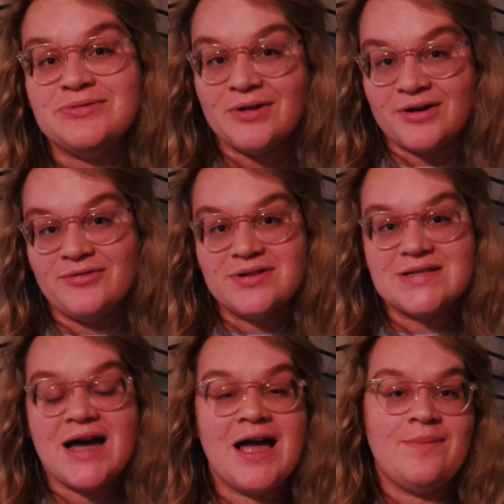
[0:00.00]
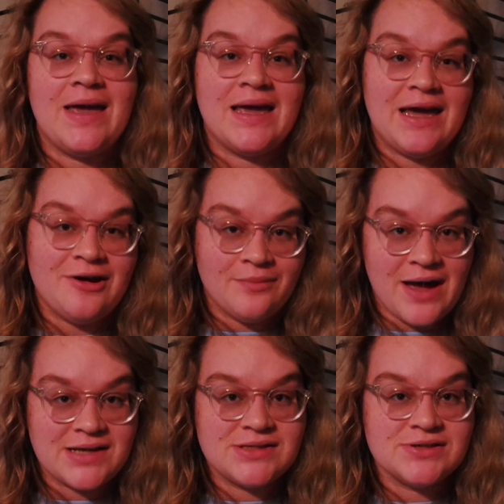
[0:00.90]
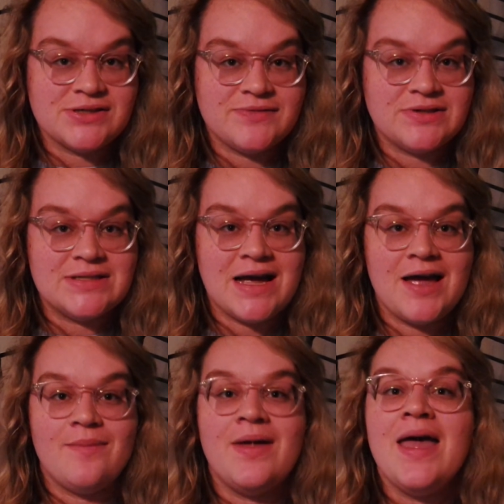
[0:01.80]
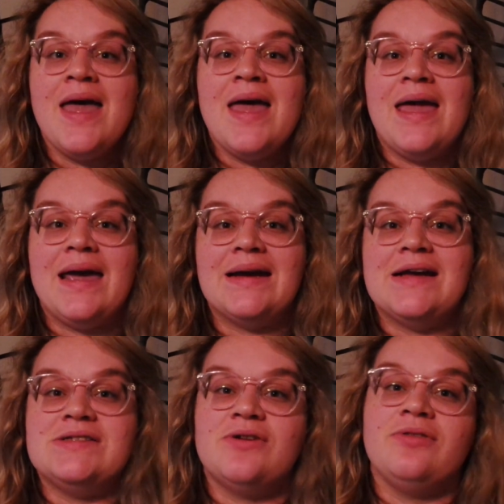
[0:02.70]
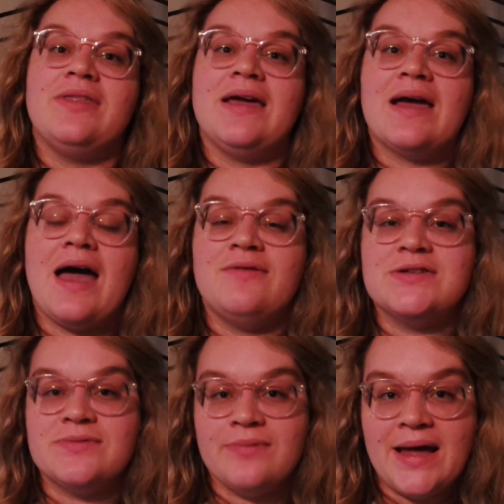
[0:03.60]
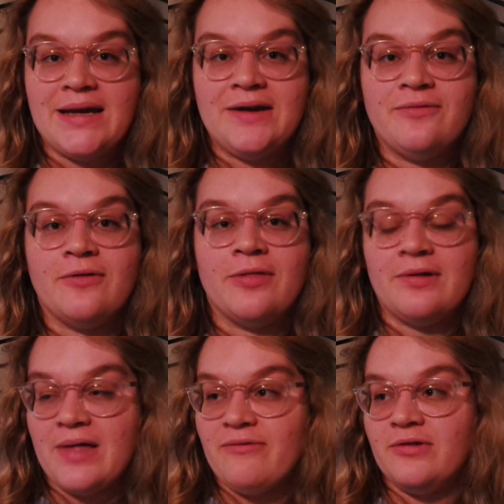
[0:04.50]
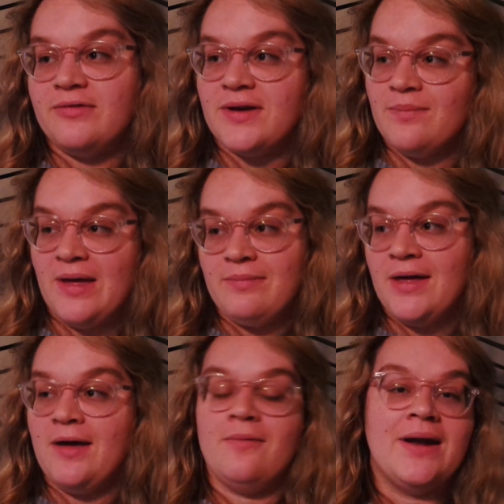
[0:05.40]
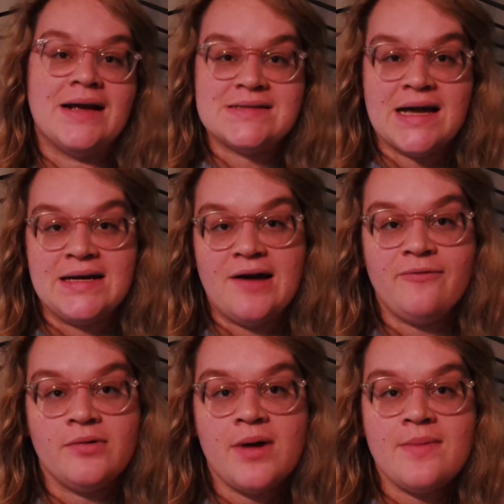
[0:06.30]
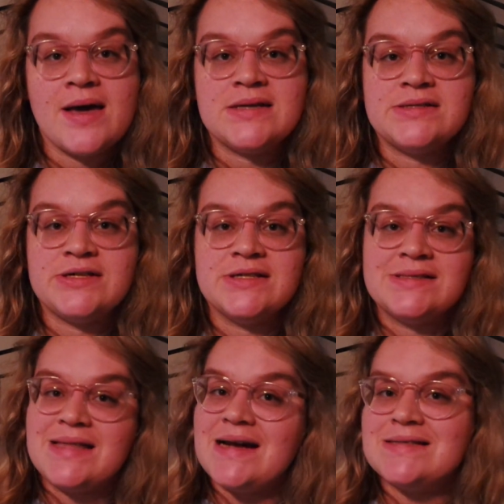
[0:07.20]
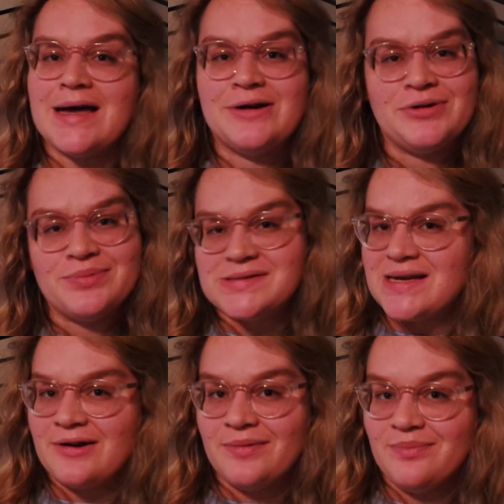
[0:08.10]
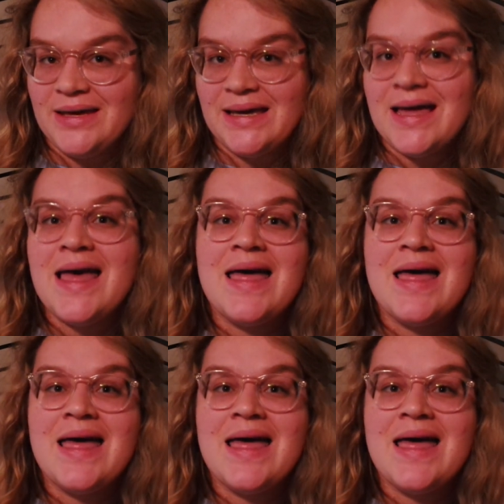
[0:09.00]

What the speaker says: work full-time and get your master's full-time, and I don't think I was ready for the level of commitment when I signed up for my master's. That is 100% on me.